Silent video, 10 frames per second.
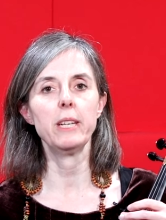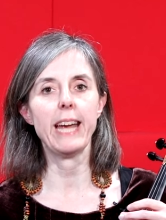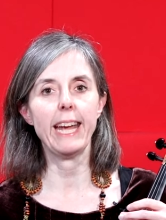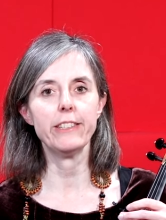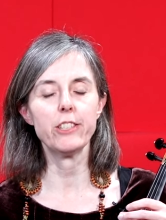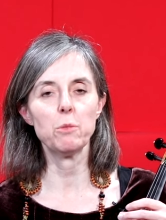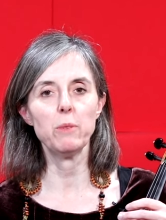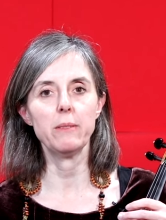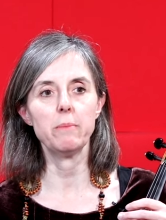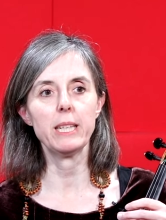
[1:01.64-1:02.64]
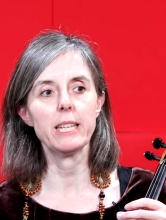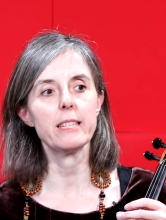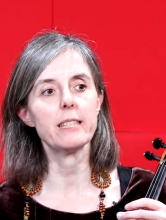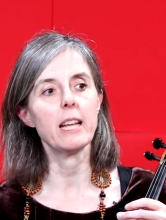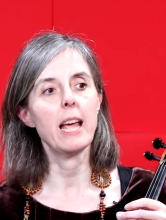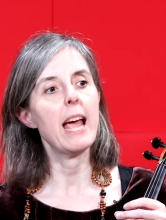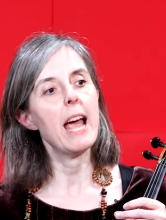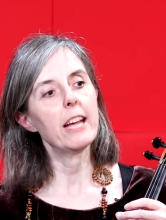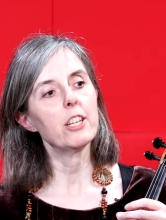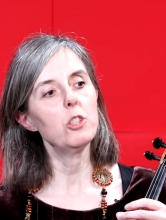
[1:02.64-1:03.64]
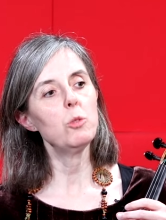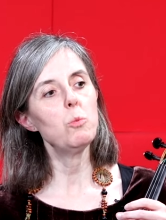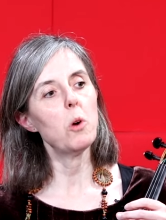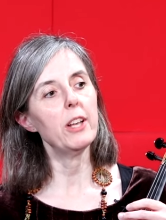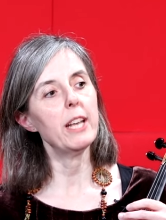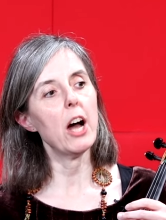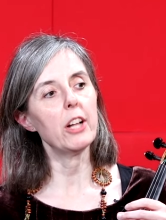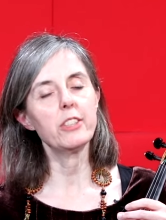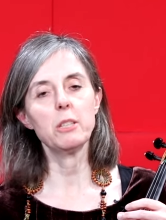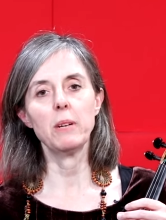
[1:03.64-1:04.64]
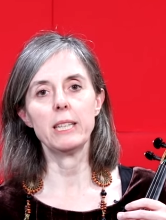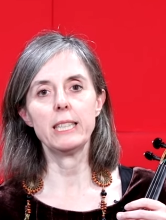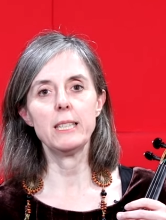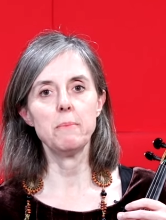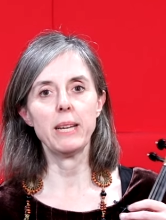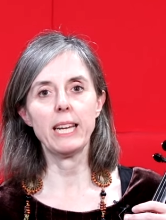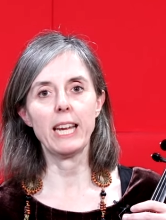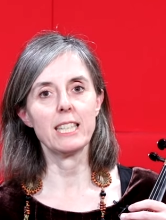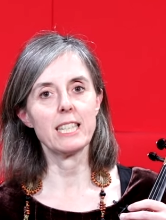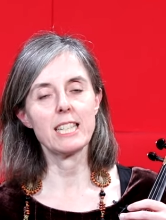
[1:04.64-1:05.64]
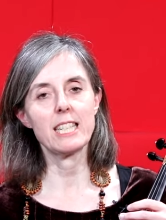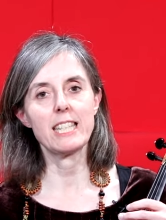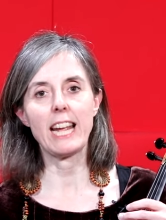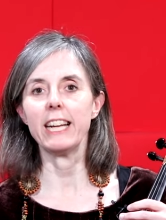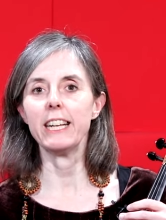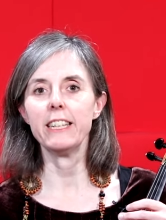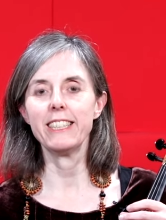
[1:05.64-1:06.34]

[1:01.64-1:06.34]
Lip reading: your instrument, because you want ultimately to make it sing.